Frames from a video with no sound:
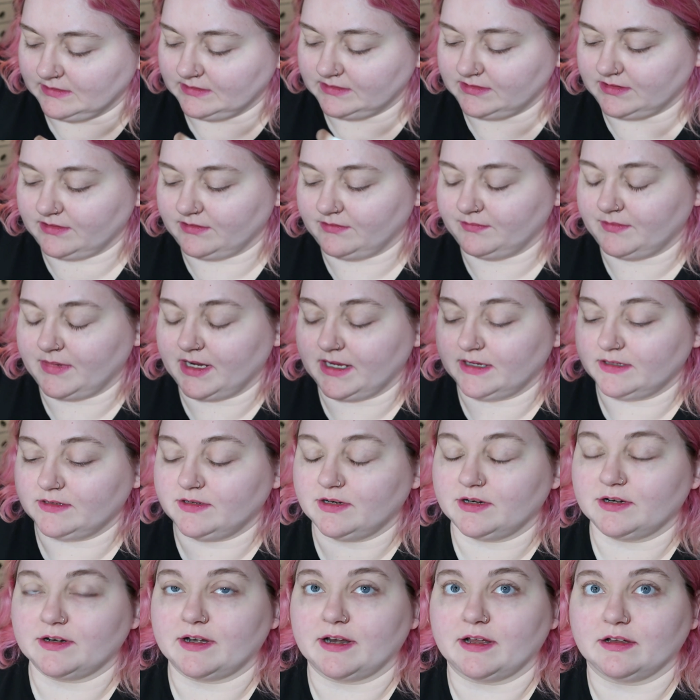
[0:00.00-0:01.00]
so it might
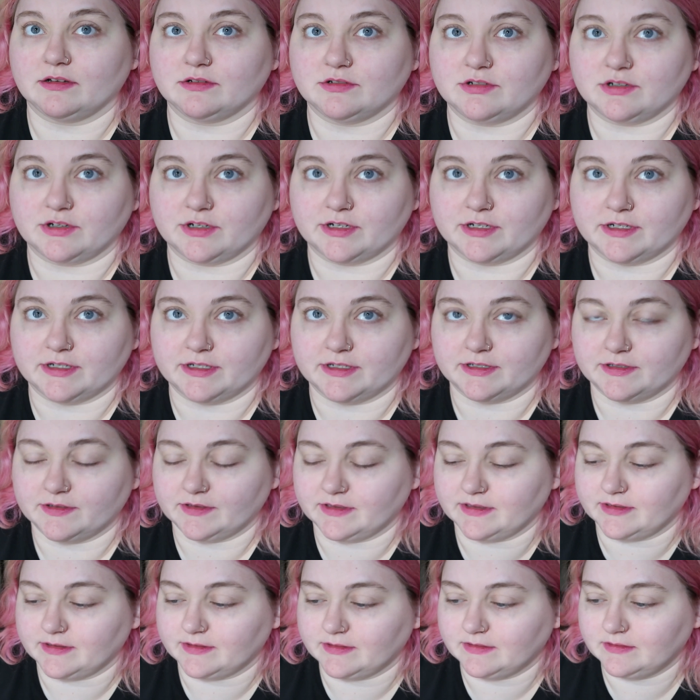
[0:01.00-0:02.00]
turn out darker
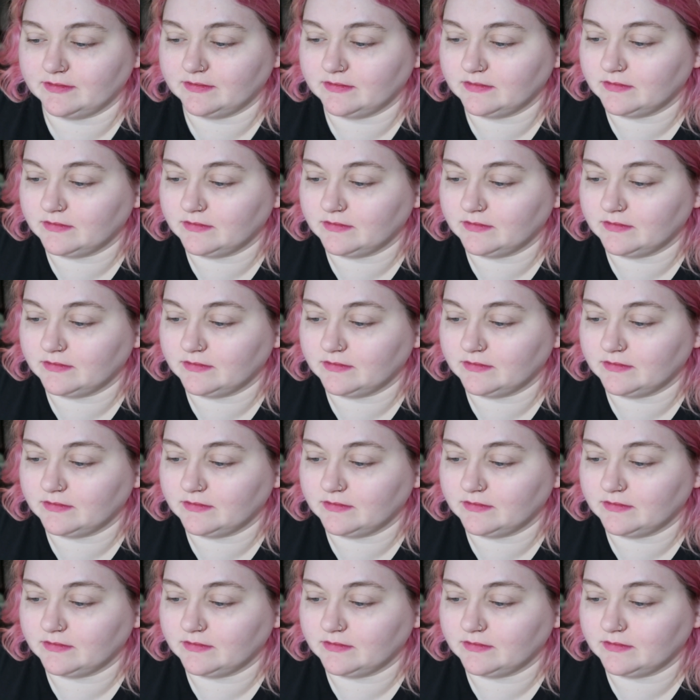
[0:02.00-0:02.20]
than